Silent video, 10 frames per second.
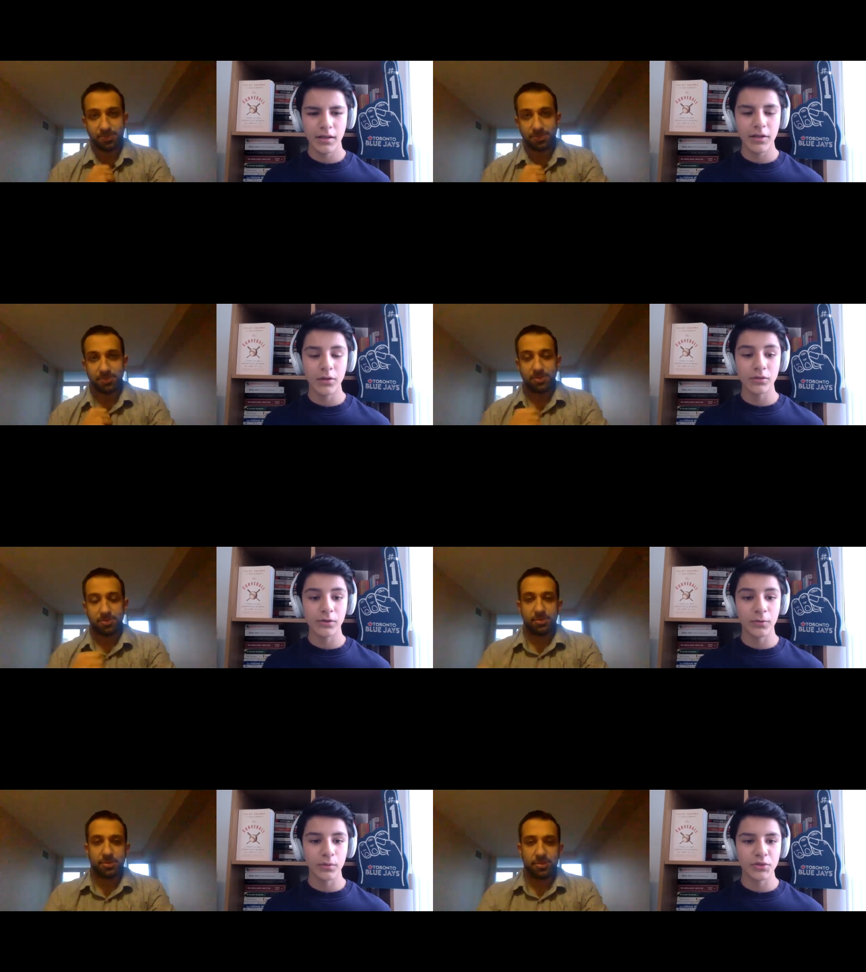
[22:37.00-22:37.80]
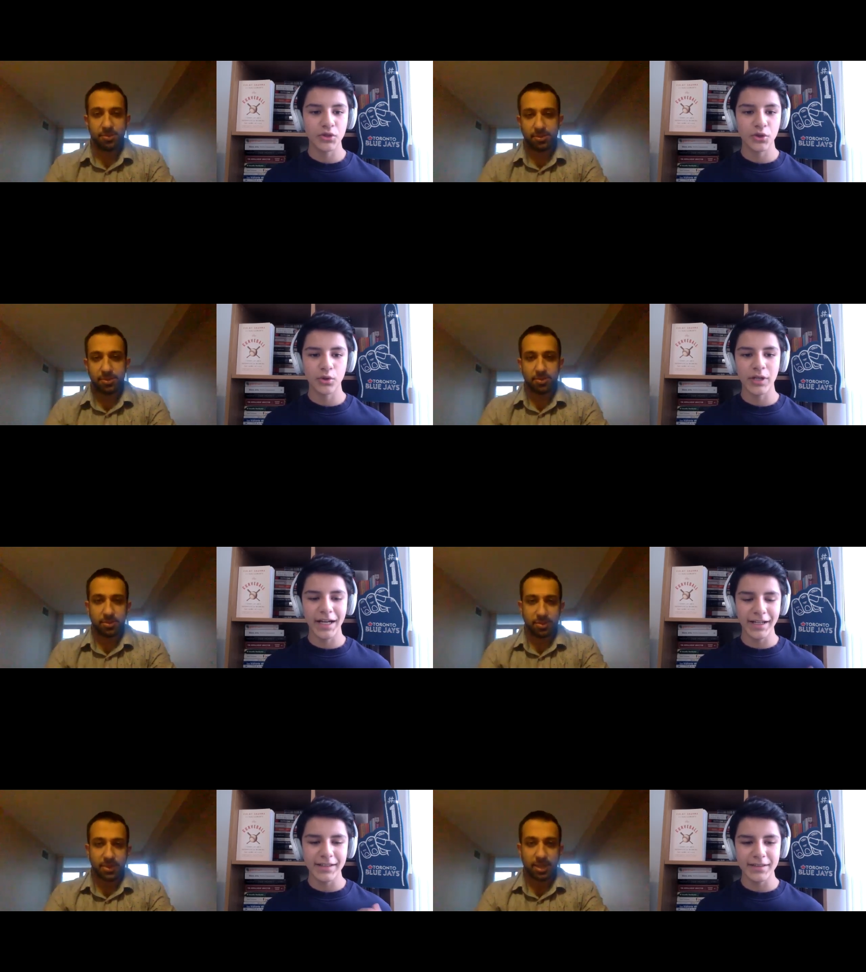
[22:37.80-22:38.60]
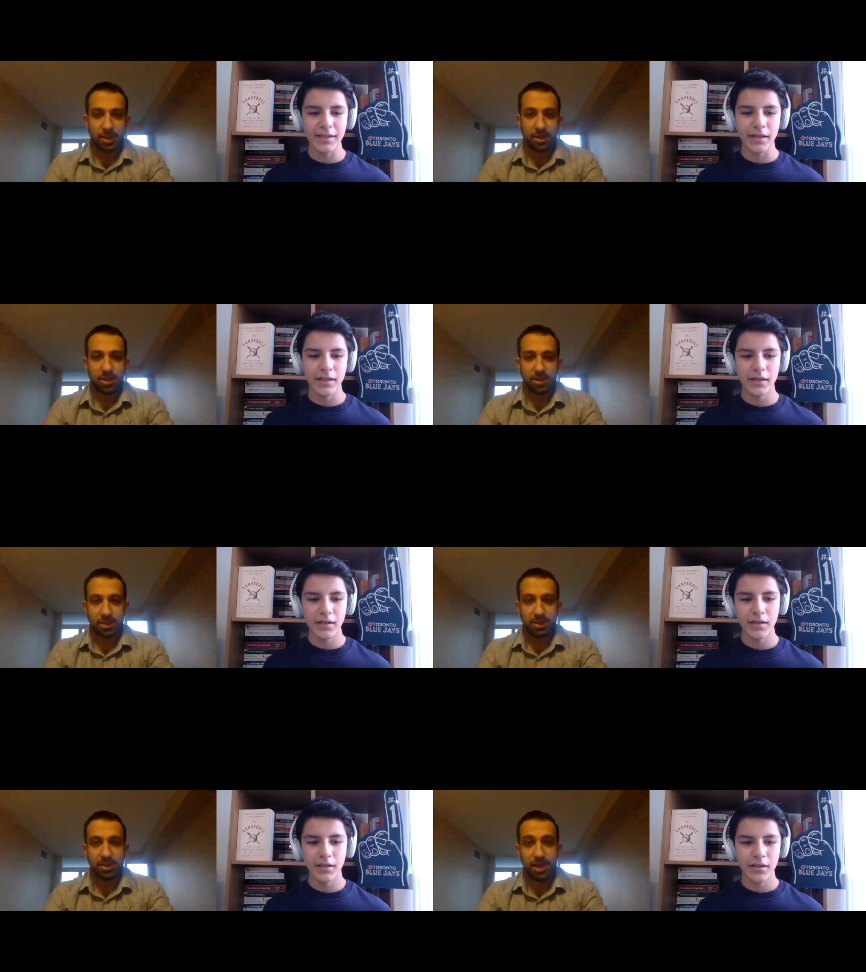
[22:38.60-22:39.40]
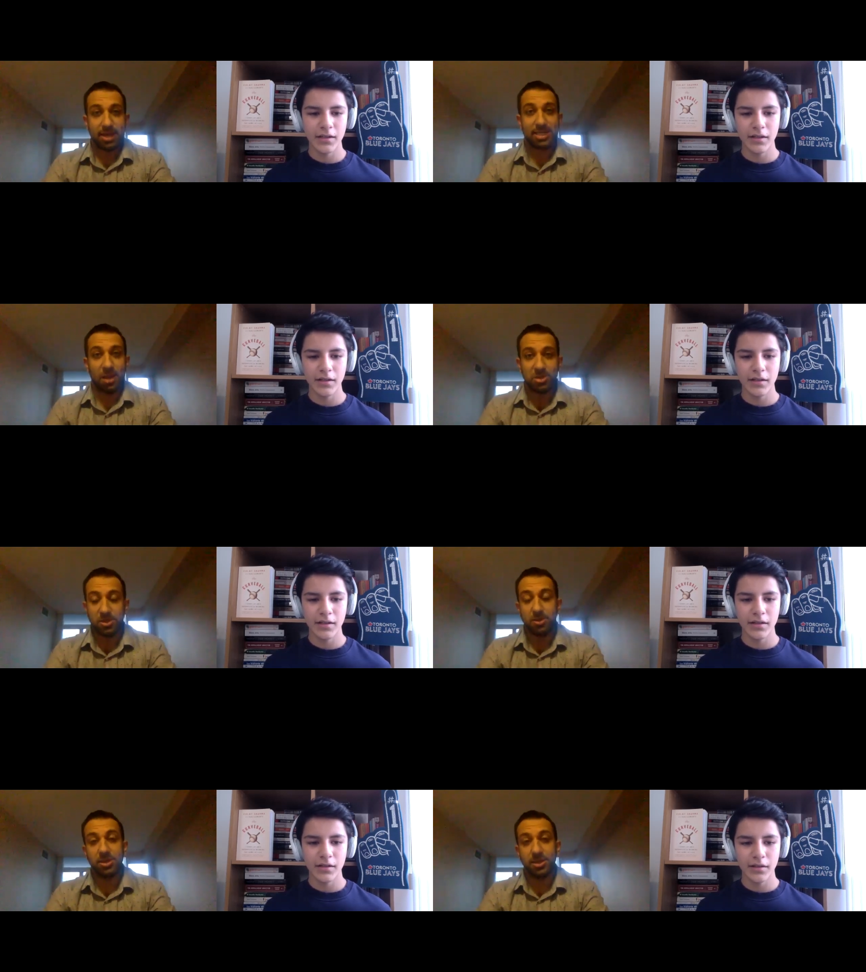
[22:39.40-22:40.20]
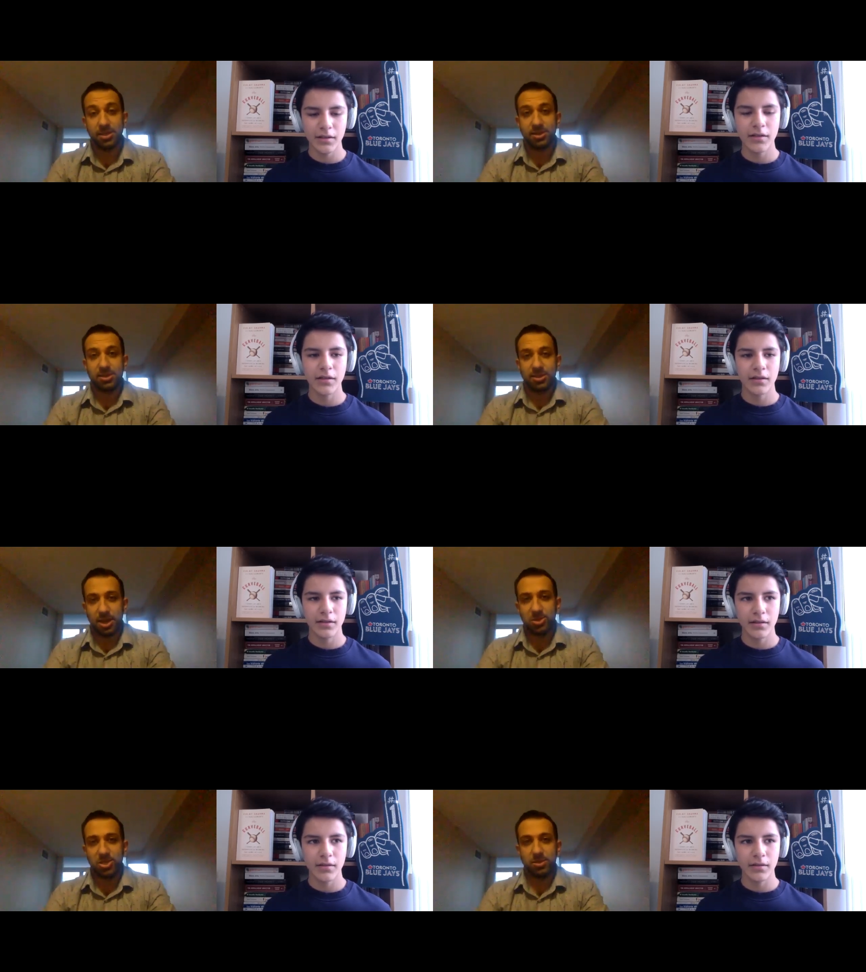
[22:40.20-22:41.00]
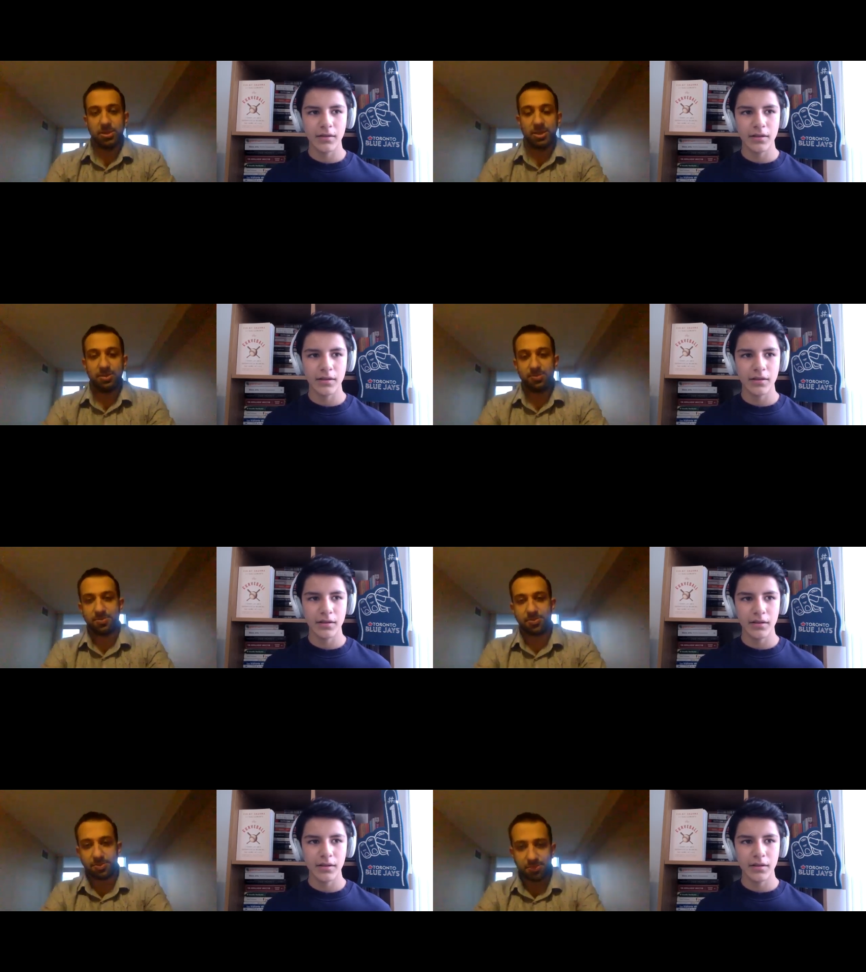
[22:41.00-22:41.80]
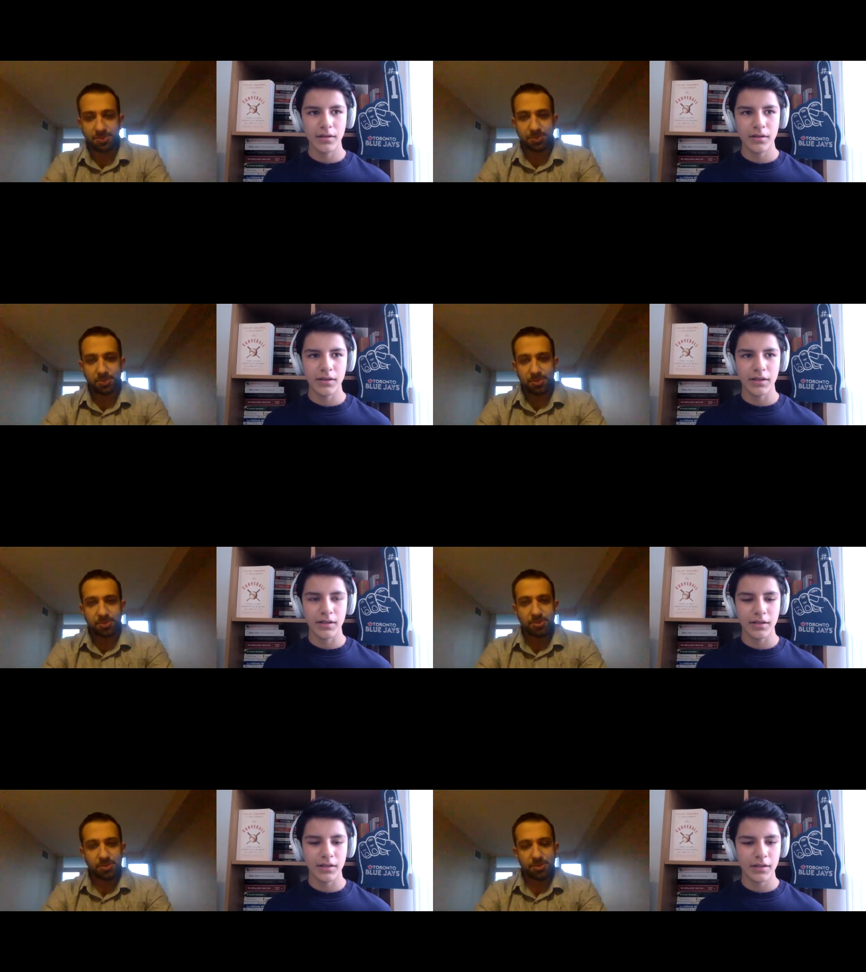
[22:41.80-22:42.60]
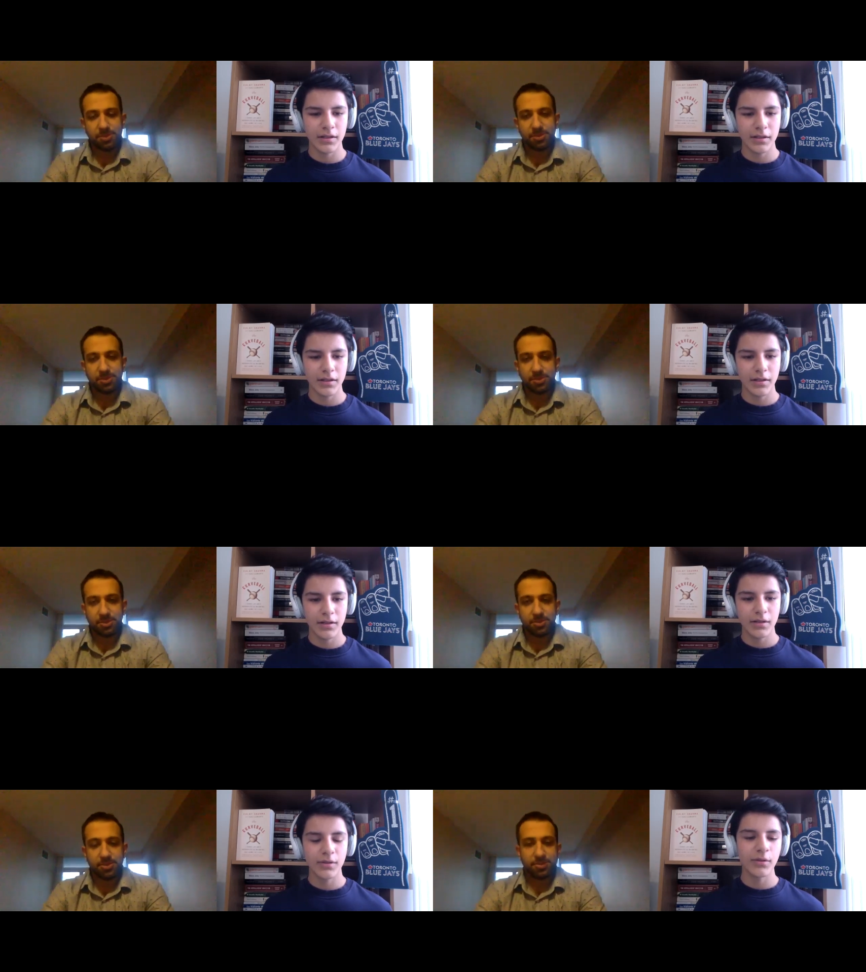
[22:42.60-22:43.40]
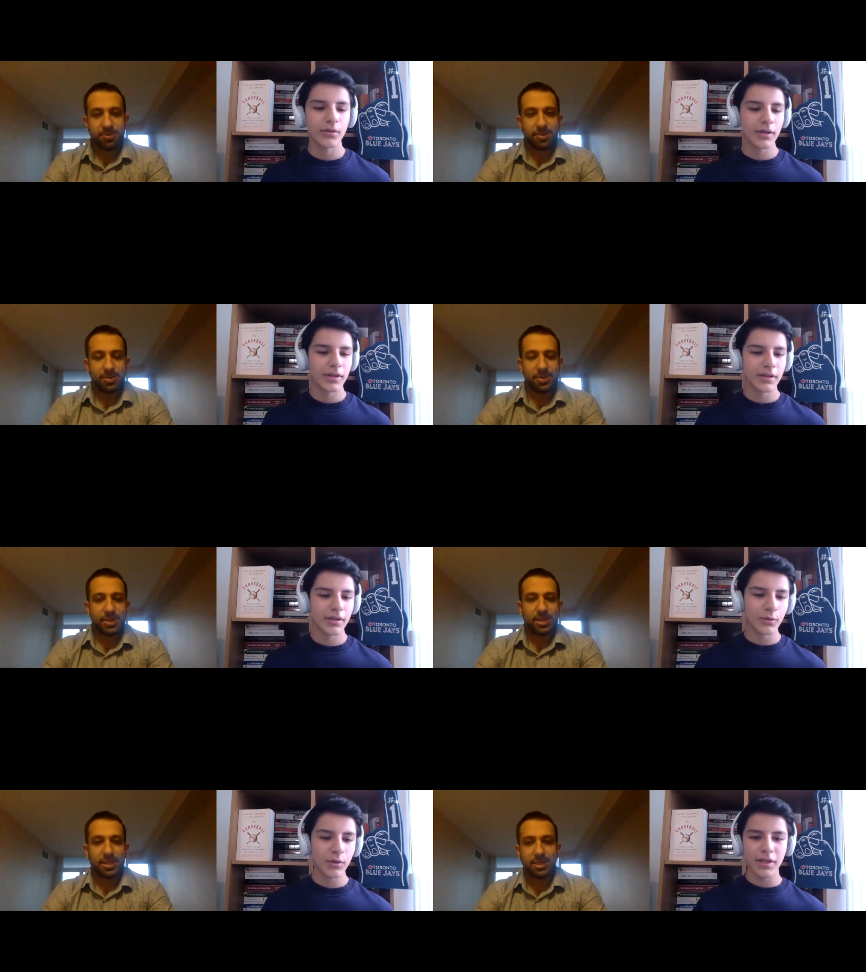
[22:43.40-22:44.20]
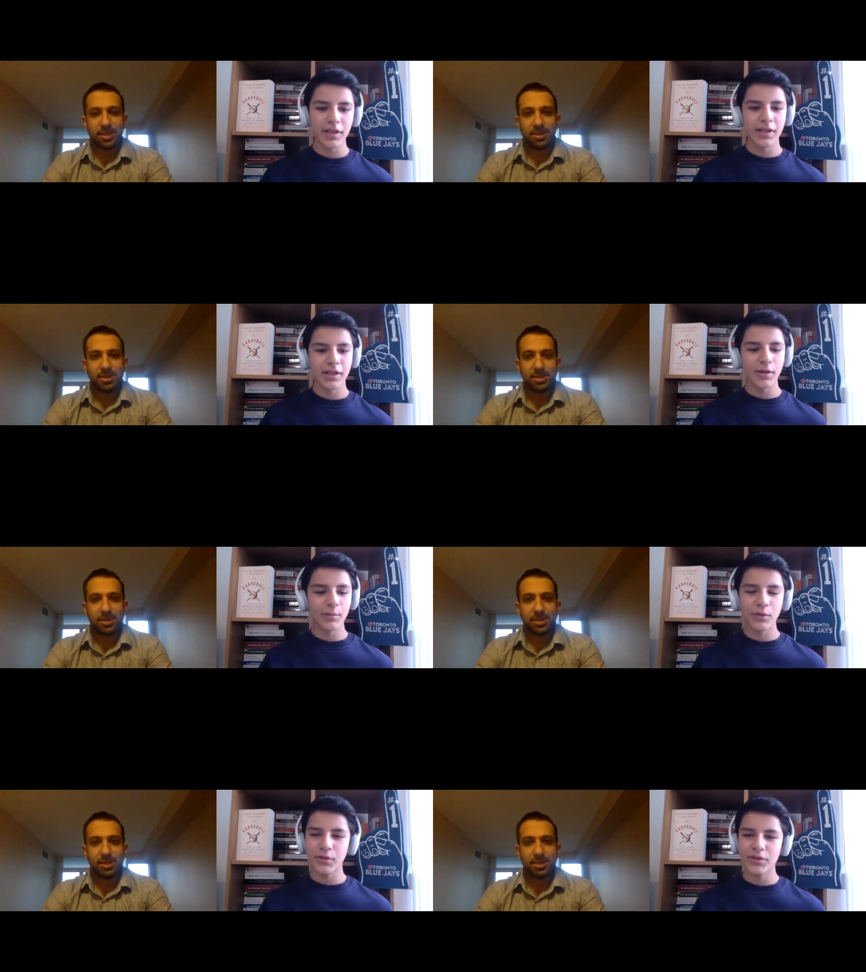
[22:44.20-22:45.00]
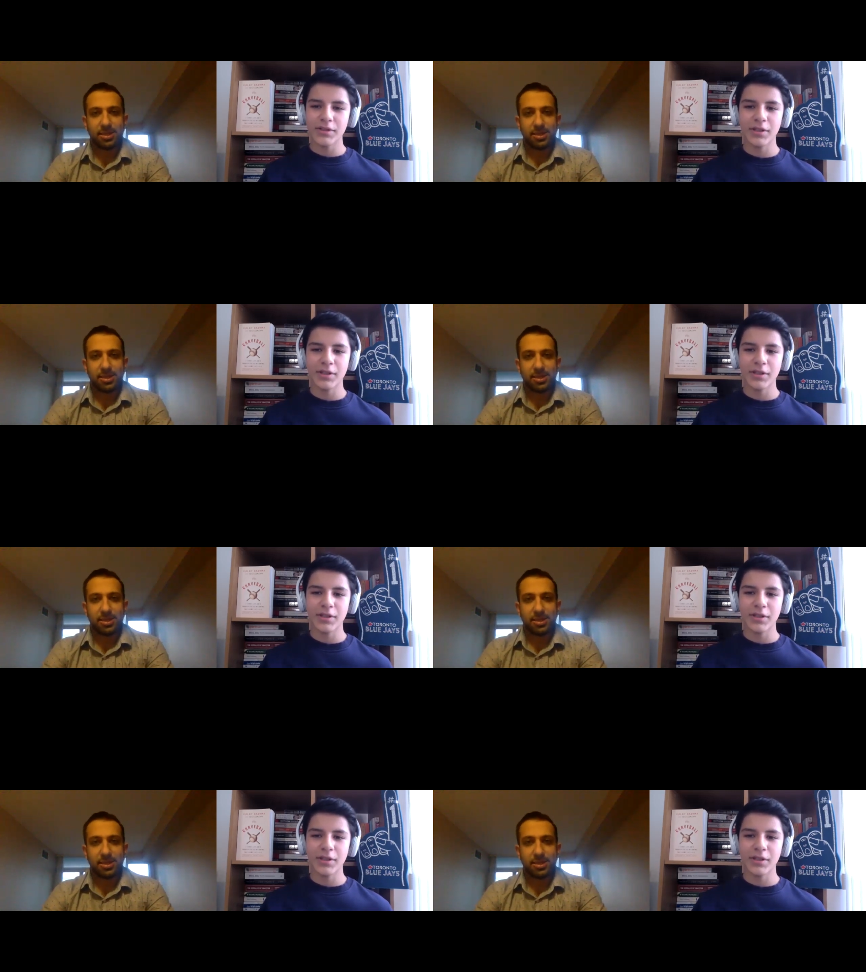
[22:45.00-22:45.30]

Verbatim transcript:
Speaker 1: it also forms your identity.
Speaker 2: Yes, absolutely. Absolutely. Okay.
Speaker 1: I like it. Oh, and well, now I'm curious